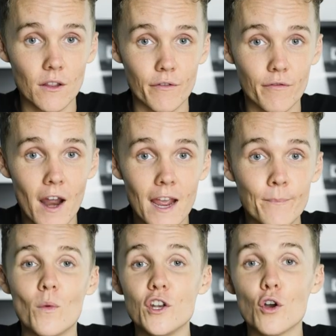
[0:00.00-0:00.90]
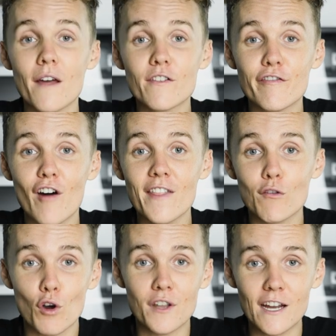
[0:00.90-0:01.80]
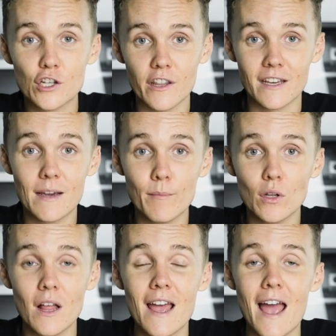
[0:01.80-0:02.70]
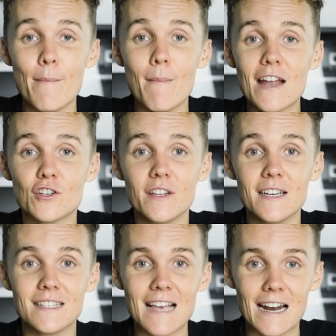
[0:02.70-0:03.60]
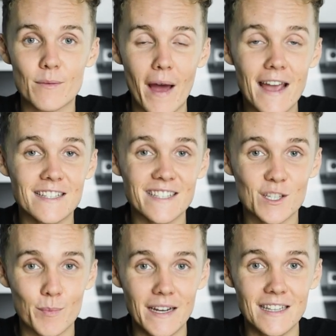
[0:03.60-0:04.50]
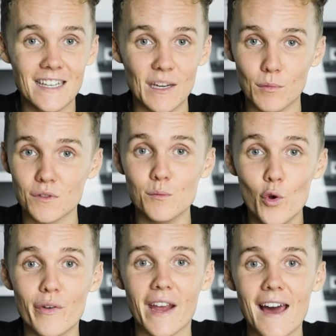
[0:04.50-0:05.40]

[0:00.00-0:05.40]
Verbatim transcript: middle of the frame when you don't have to fight the rotation of the gimbal and match the exact pace and speed the gimbal's moving